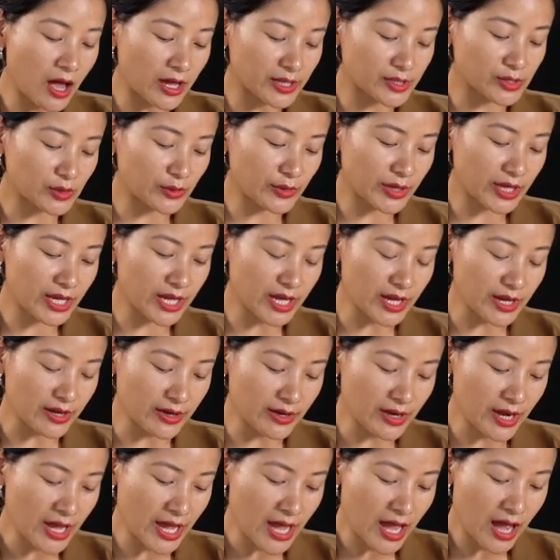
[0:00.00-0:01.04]
So
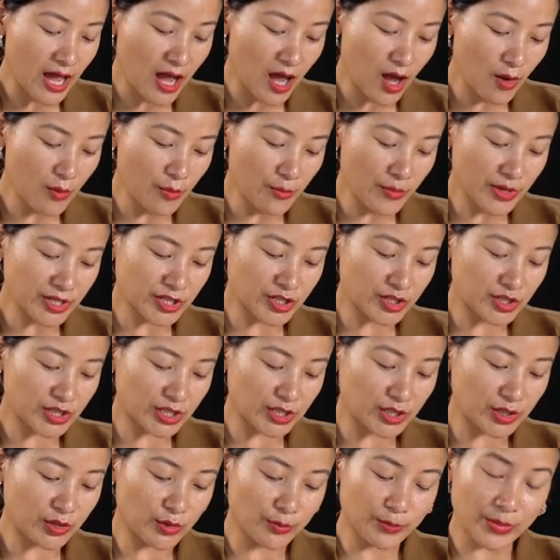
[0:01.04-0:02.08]
here, how much
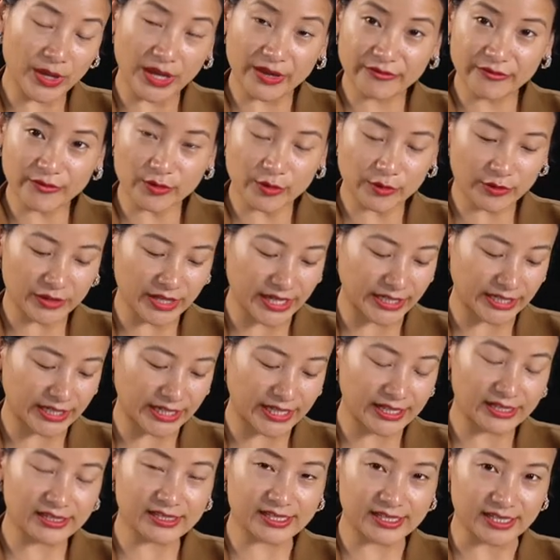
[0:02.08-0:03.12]
did you pay for that
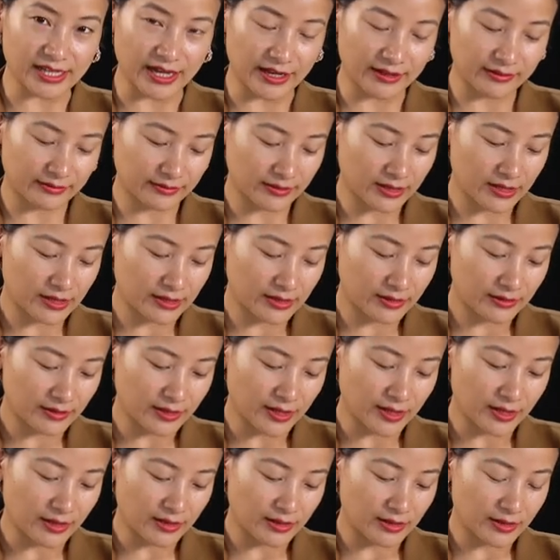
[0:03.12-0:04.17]
hilsa?
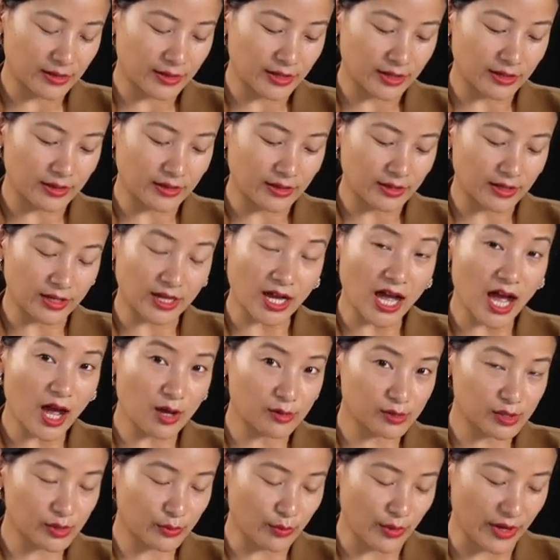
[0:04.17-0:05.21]
a
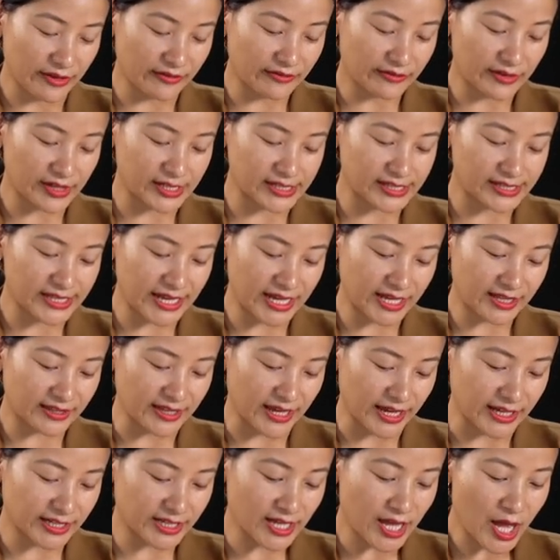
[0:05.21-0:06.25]
housewife is saying
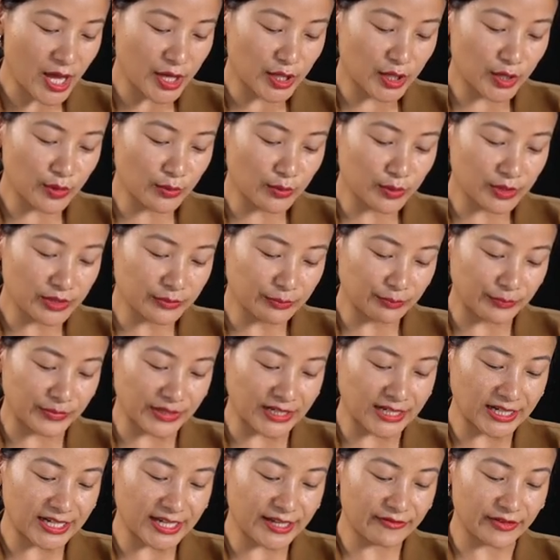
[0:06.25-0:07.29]
that you wouldn't
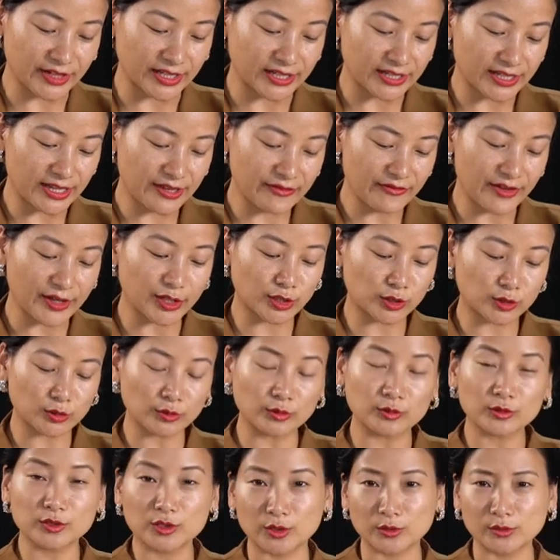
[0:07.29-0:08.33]
believe it if I
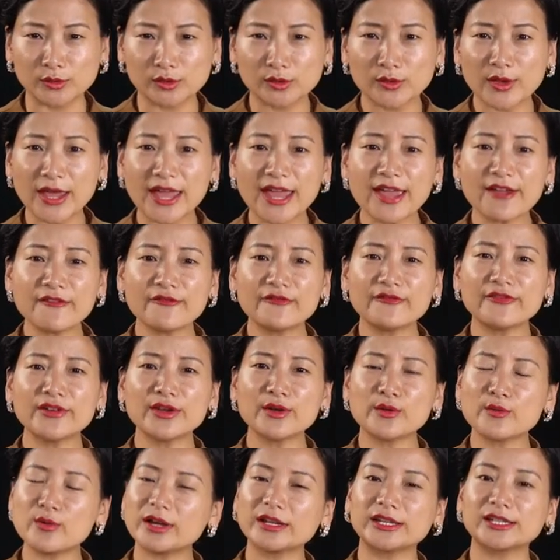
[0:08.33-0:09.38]
told you. So
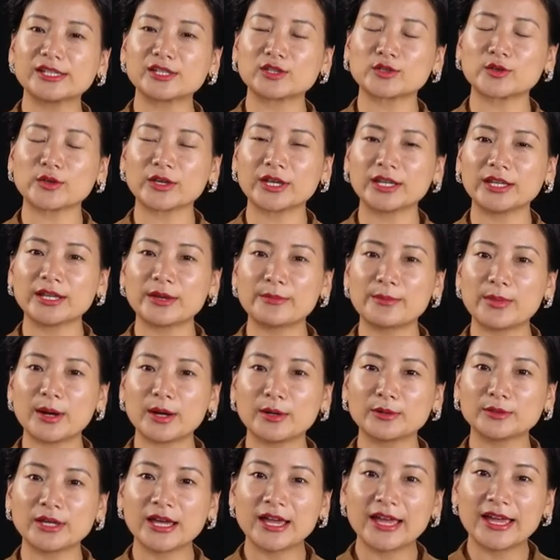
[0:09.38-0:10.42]
everyone is talking
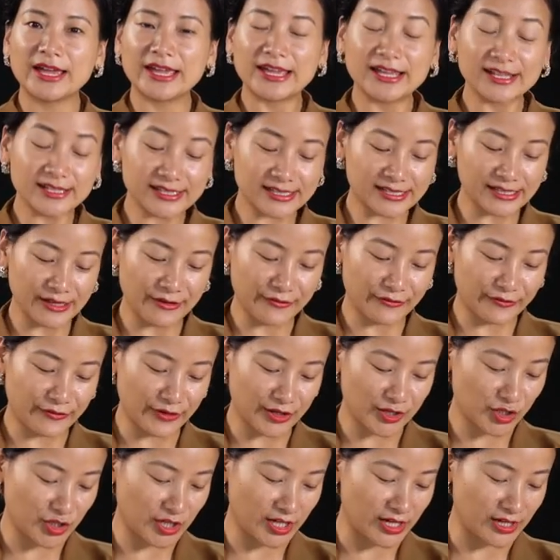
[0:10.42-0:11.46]
about hilsa
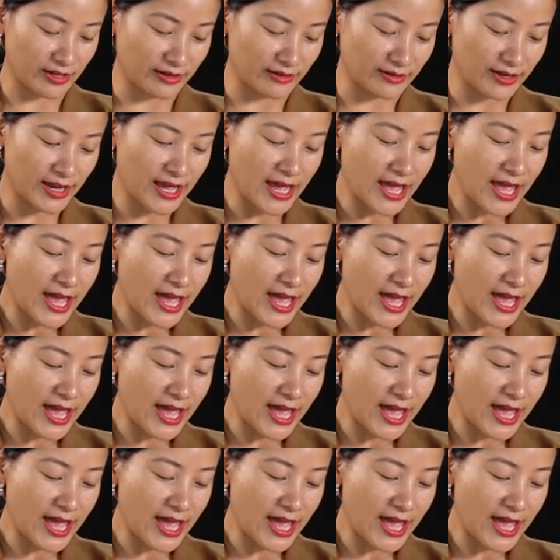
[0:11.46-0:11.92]
fish here.